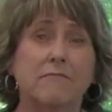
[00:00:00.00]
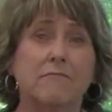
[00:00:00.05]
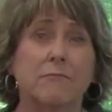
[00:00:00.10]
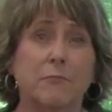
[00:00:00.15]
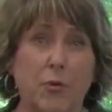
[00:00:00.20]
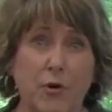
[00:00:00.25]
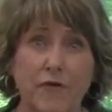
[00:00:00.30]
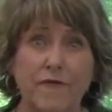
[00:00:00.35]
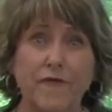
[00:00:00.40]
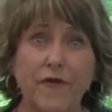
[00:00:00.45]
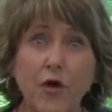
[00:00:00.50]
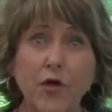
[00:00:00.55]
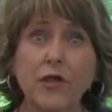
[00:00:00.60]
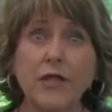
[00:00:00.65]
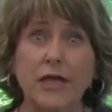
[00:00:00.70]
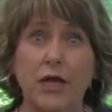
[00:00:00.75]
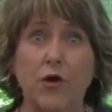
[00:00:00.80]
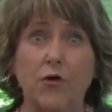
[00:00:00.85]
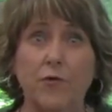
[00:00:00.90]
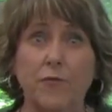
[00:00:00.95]

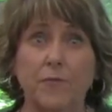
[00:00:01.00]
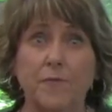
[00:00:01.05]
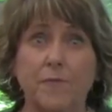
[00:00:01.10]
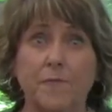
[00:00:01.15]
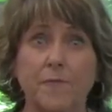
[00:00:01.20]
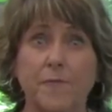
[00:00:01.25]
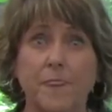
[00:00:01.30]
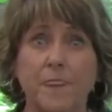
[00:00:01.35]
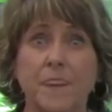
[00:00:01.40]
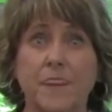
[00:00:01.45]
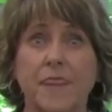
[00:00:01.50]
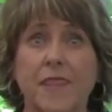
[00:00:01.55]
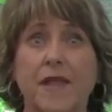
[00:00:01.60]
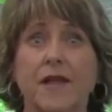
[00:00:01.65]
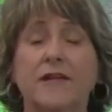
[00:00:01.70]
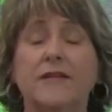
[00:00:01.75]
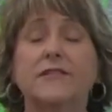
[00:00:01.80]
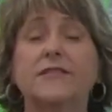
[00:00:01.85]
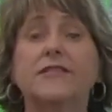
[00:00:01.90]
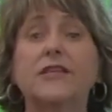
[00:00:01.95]
portfolio.
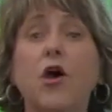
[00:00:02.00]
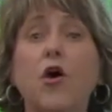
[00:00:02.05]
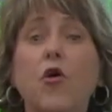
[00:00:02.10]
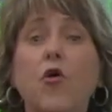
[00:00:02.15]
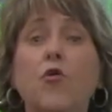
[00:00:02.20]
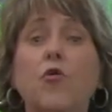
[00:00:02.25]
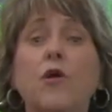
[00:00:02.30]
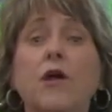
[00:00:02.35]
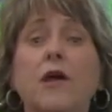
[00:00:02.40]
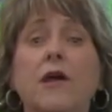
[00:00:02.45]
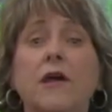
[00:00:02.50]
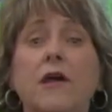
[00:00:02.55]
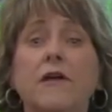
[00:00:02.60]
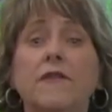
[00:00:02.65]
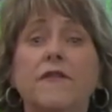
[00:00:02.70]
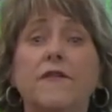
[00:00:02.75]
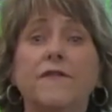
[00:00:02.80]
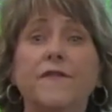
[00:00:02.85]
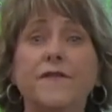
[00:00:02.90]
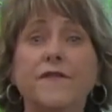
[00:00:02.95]
So
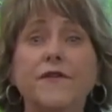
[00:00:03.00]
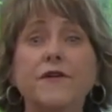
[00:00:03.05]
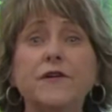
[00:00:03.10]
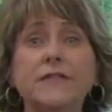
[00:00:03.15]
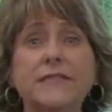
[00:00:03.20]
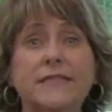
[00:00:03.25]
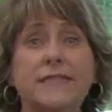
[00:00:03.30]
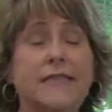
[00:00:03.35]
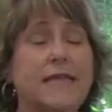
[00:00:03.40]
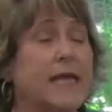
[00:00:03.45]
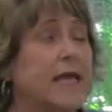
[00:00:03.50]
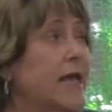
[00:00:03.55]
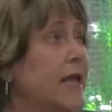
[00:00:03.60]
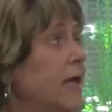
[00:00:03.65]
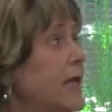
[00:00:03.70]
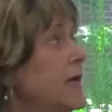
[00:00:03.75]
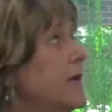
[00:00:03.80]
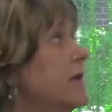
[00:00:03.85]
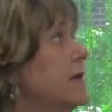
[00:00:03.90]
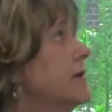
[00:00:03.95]
the first
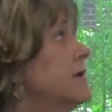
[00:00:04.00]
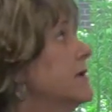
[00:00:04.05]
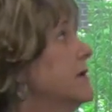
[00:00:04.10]
thing